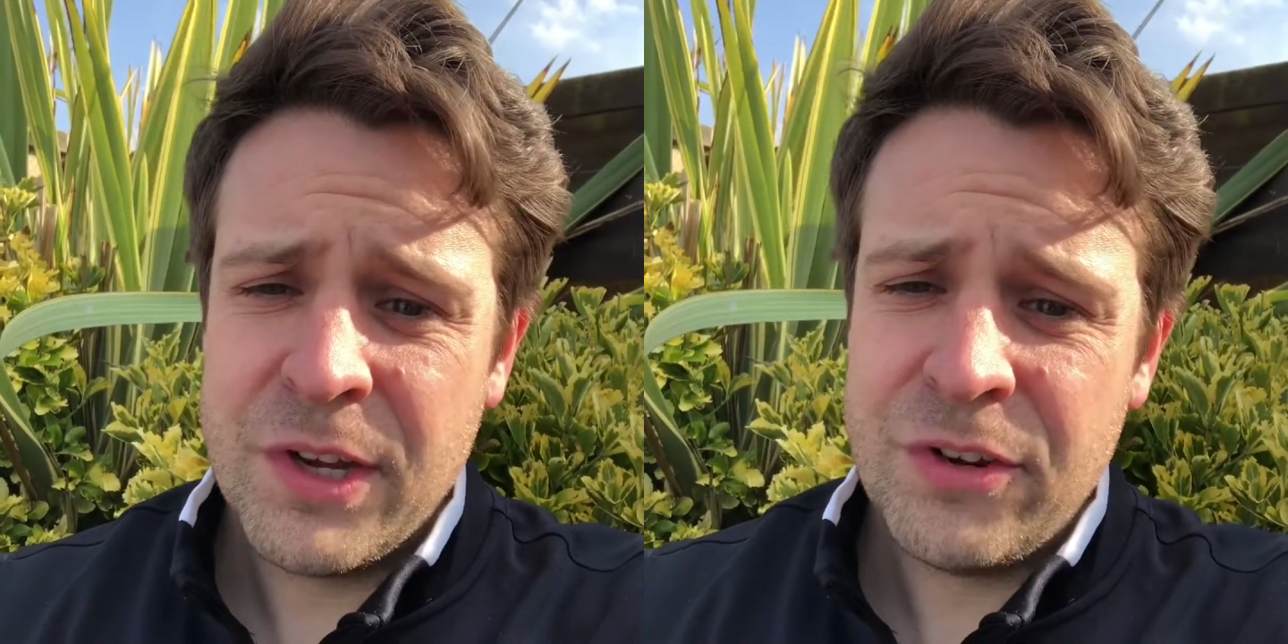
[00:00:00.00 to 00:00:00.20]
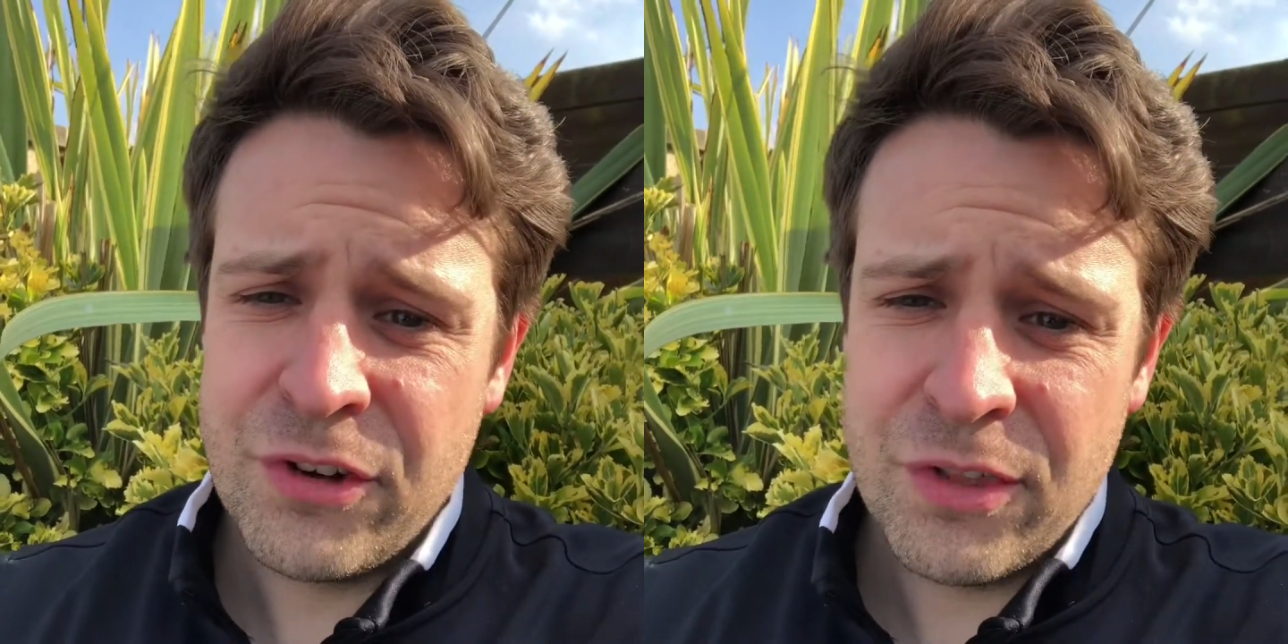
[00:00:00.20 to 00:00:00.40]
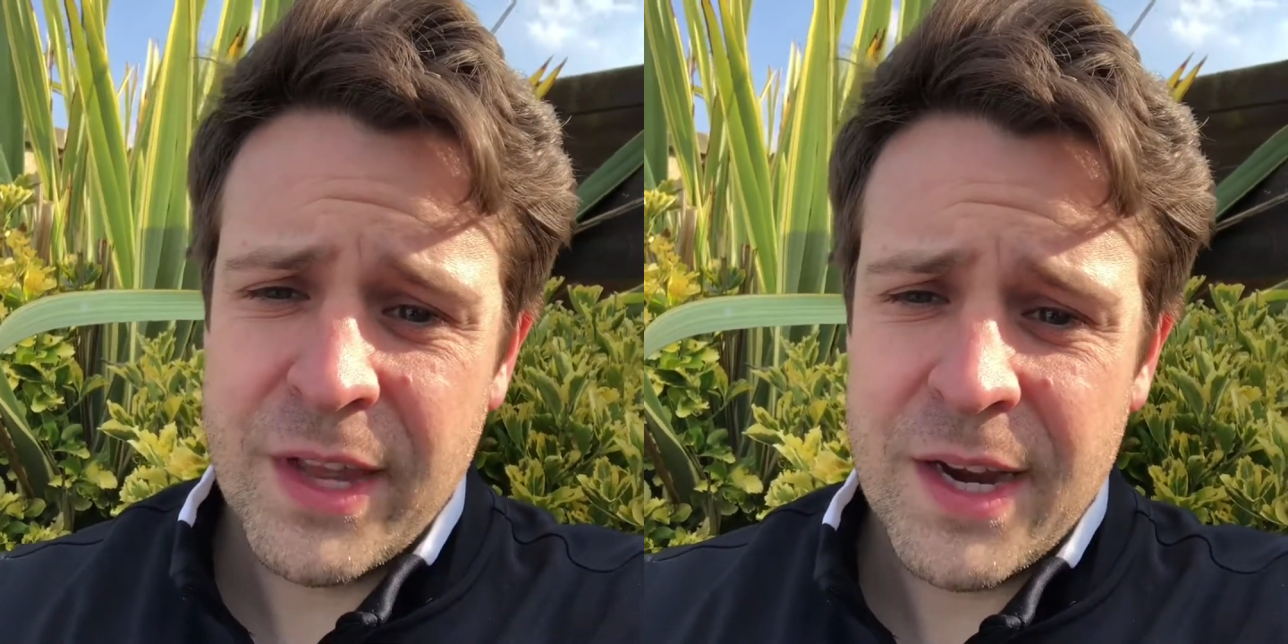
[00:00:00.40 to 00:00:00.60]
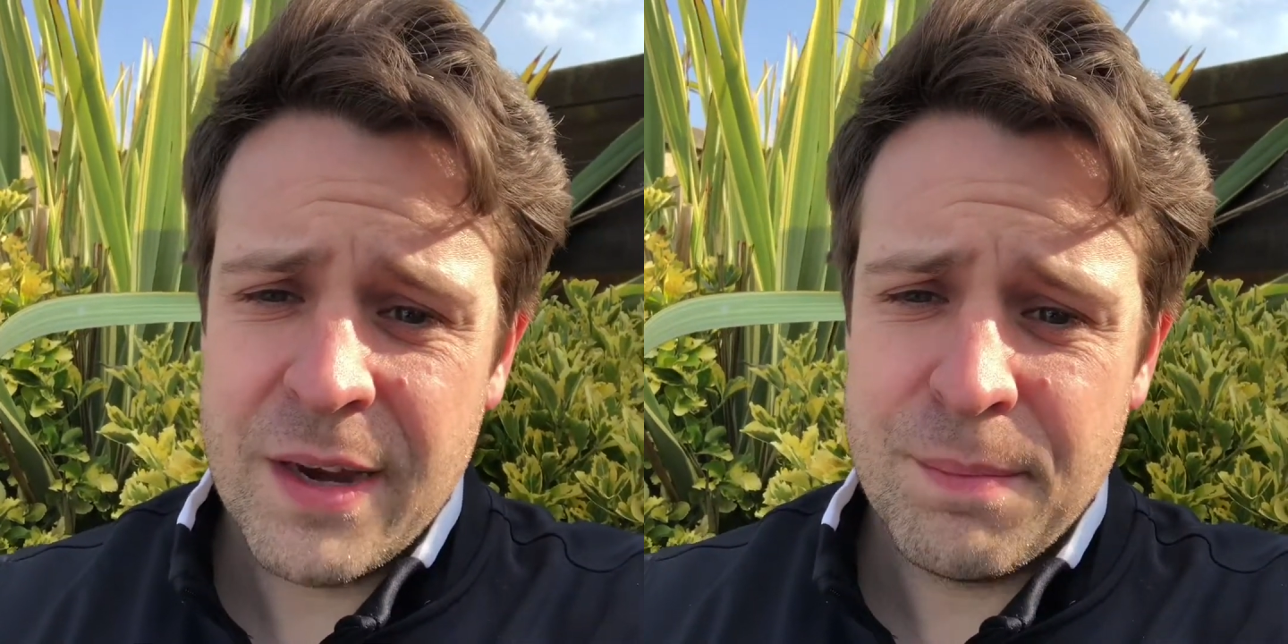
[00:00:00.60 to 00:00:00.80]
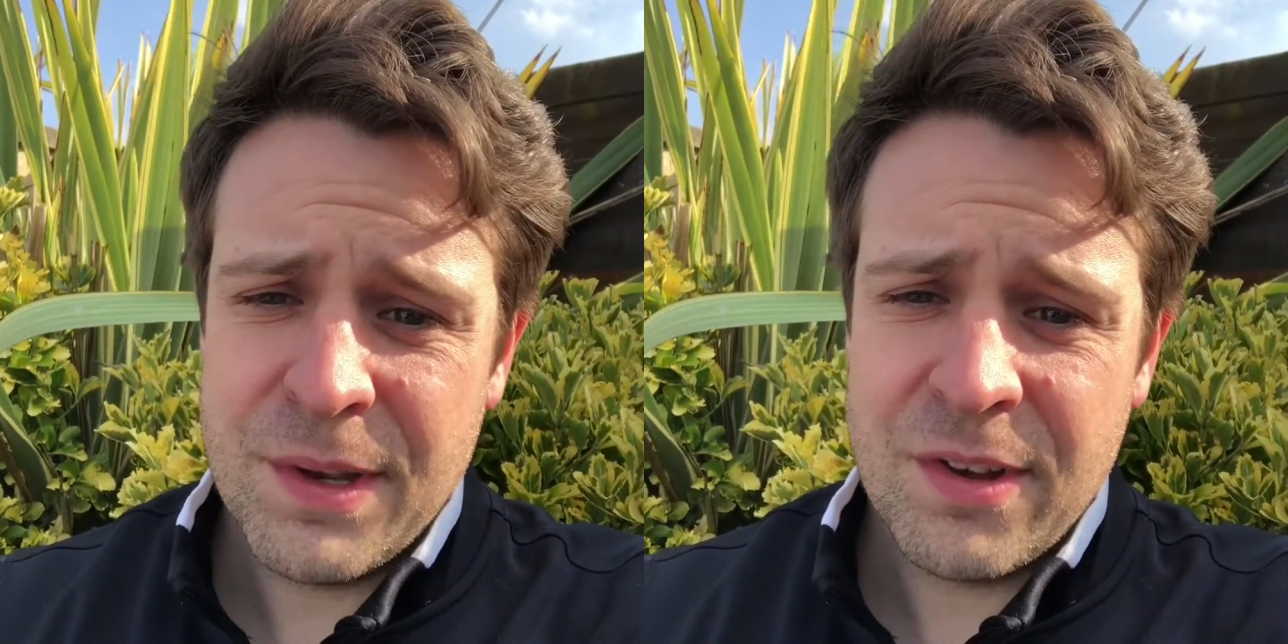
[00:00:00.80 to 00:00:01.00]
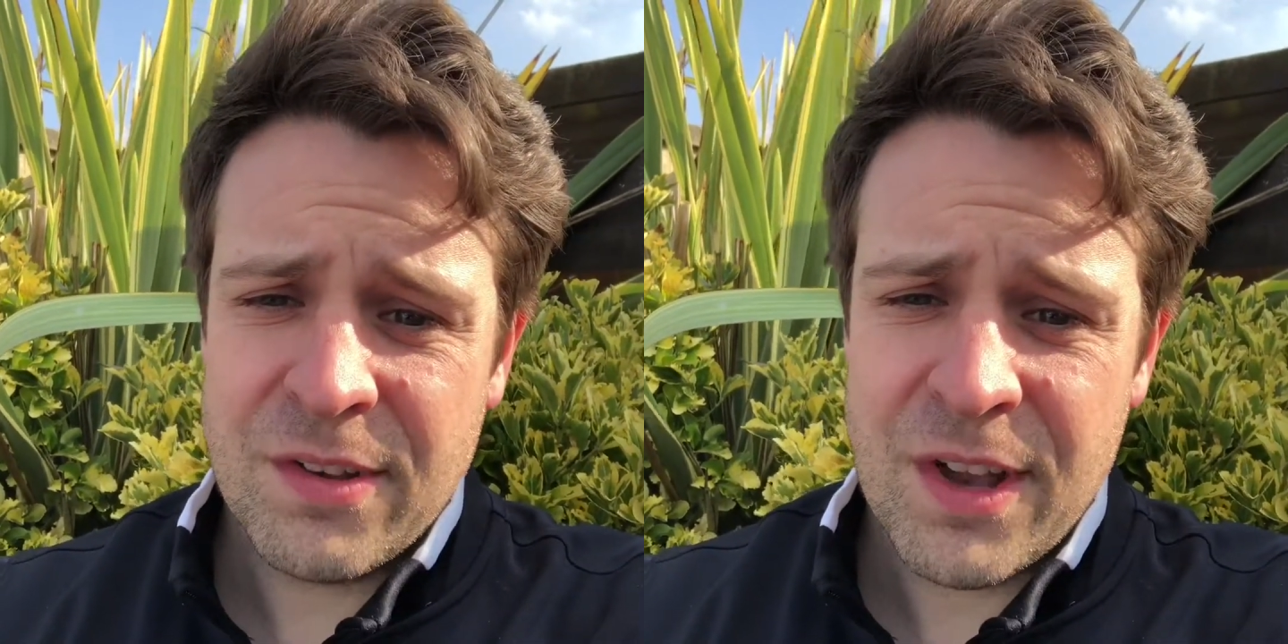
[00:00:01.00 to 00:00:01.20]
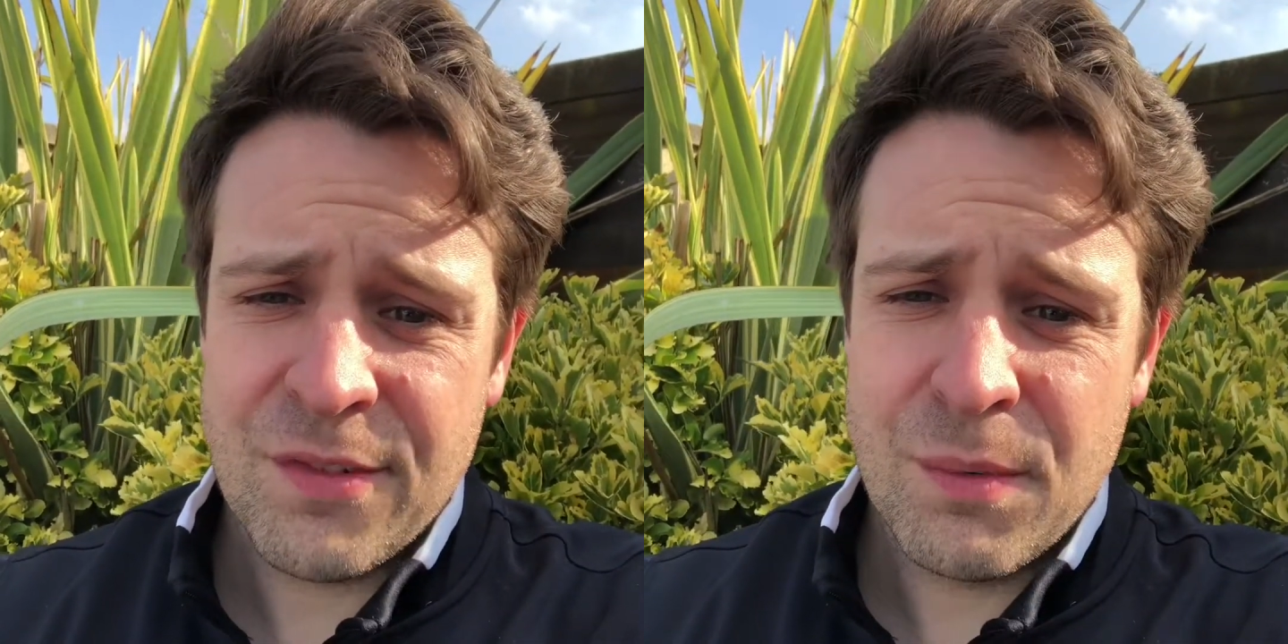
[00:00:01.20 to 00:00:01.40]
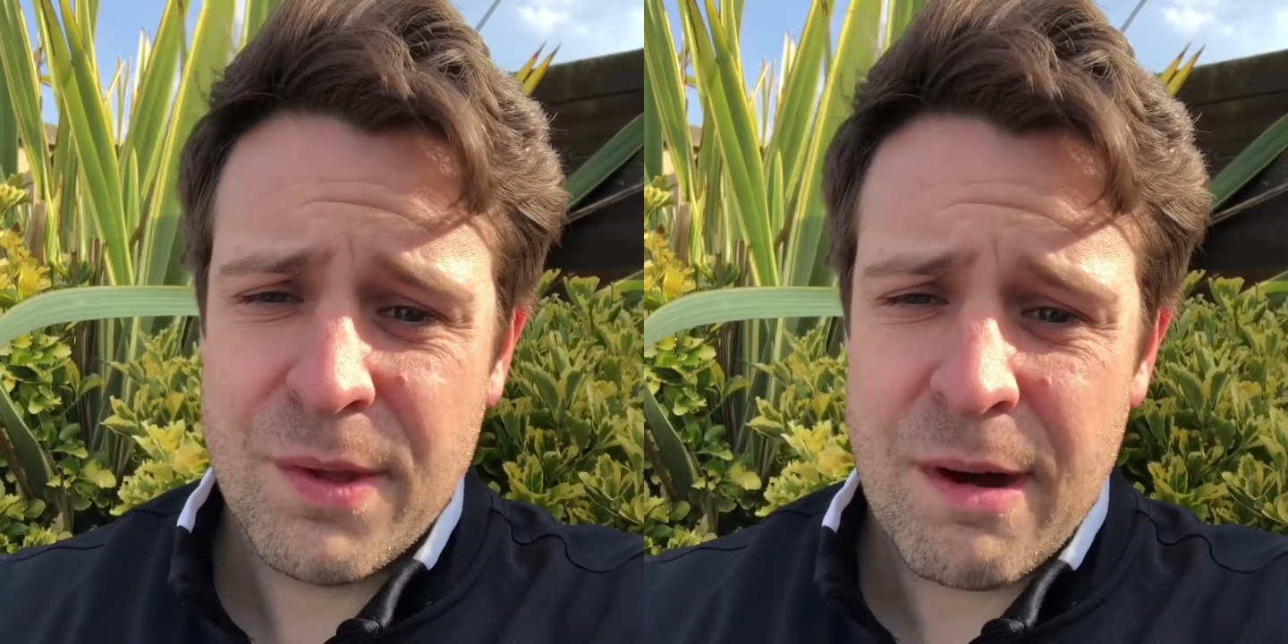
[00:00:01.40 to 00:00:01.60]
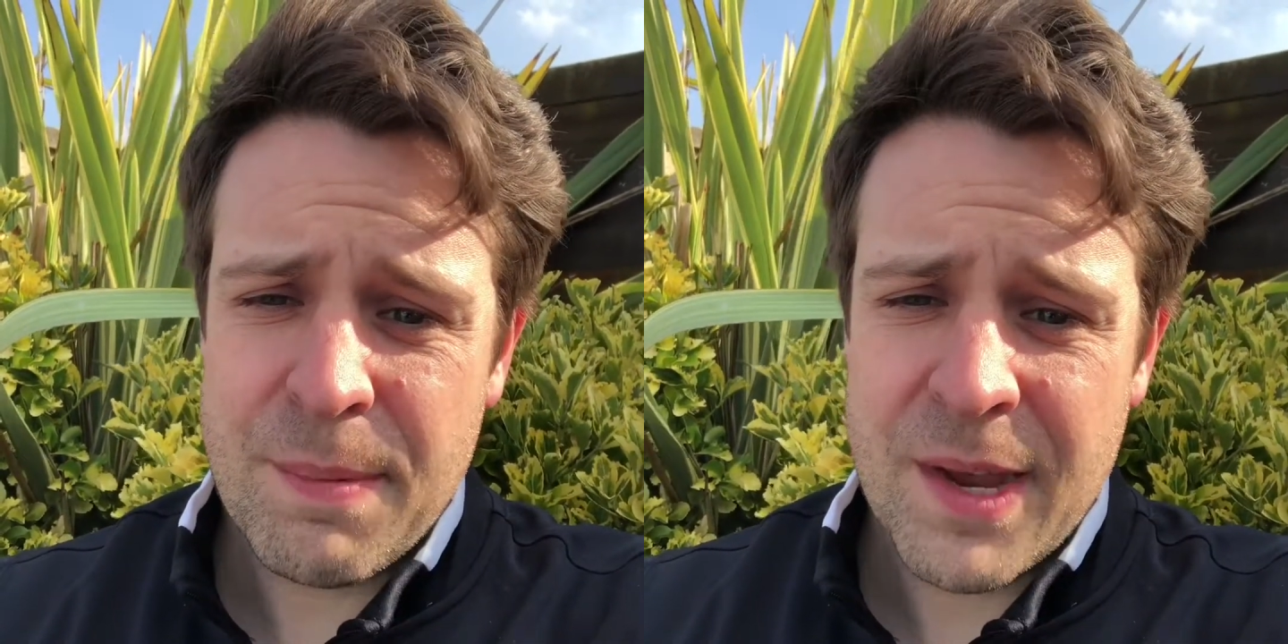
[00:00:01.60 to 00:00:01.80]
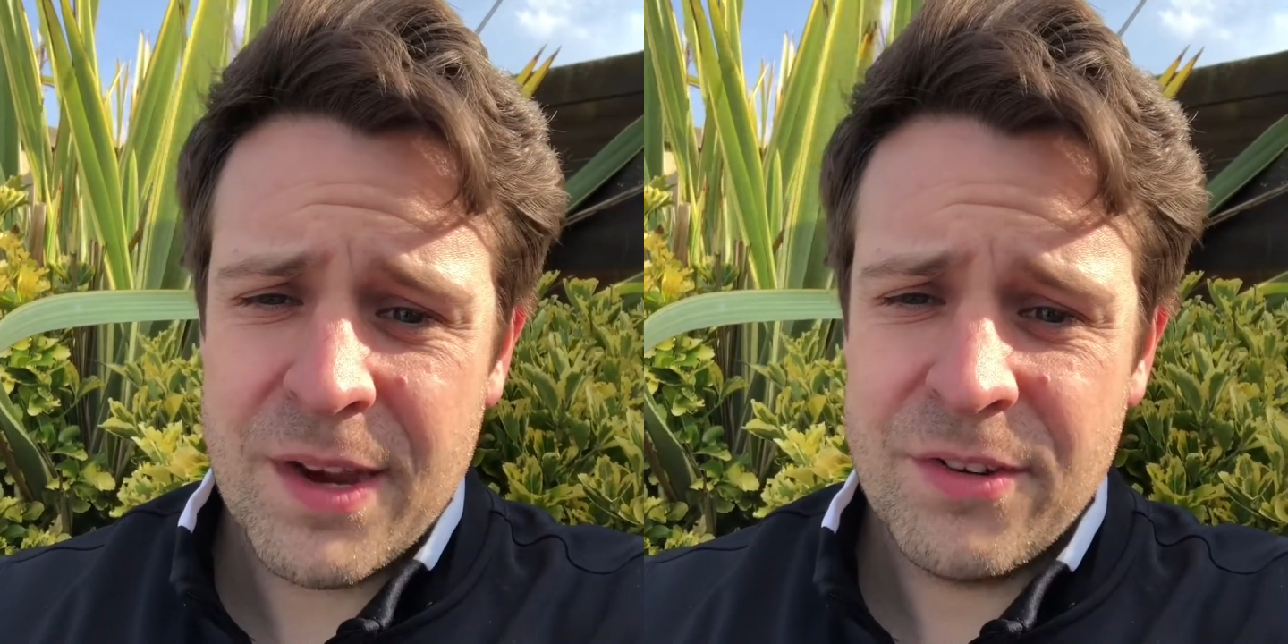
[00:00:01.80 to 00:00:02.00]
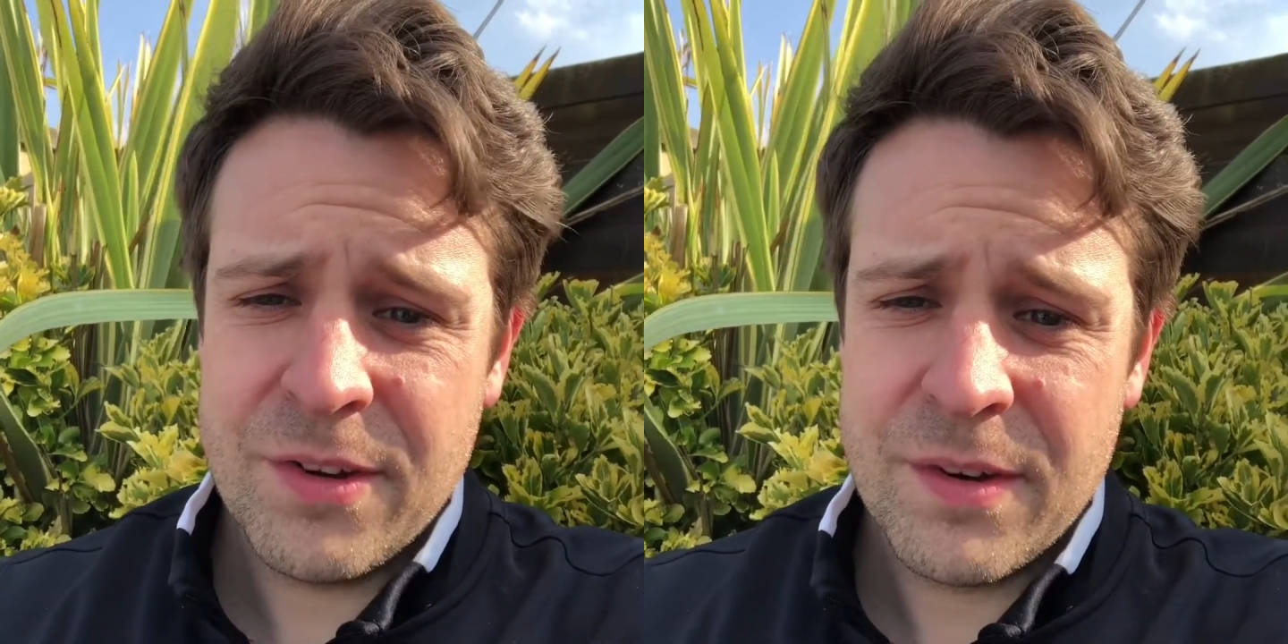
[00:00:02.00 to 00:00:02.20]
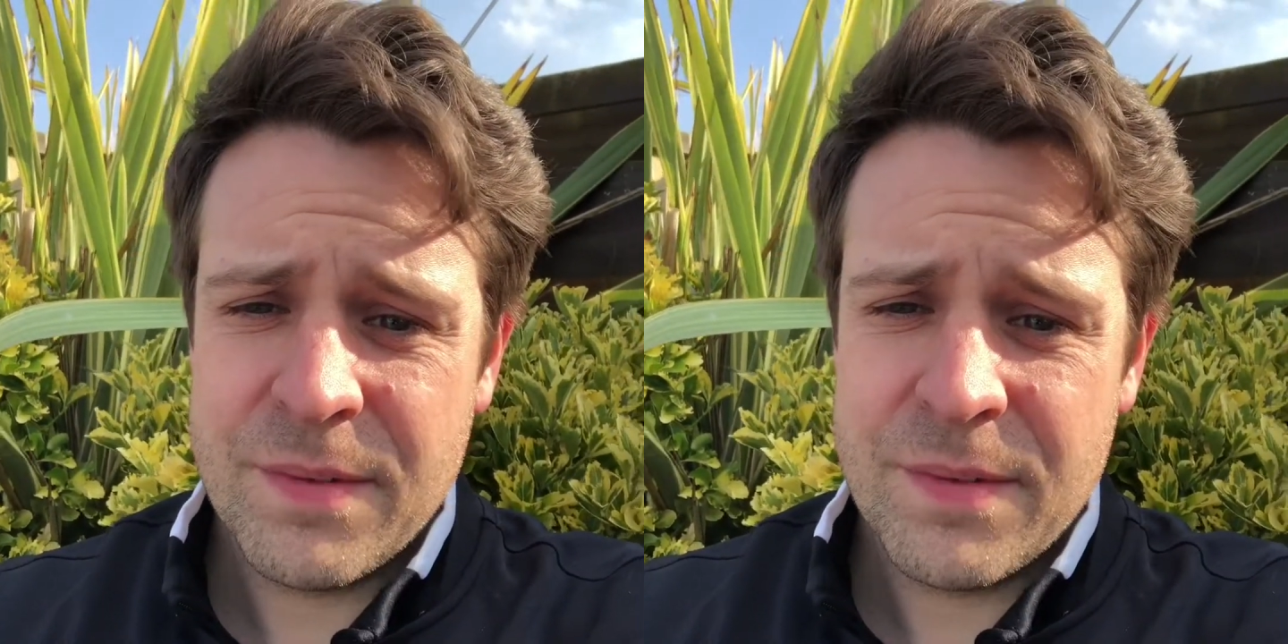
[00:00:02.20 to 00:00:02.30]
should they be successful with their application.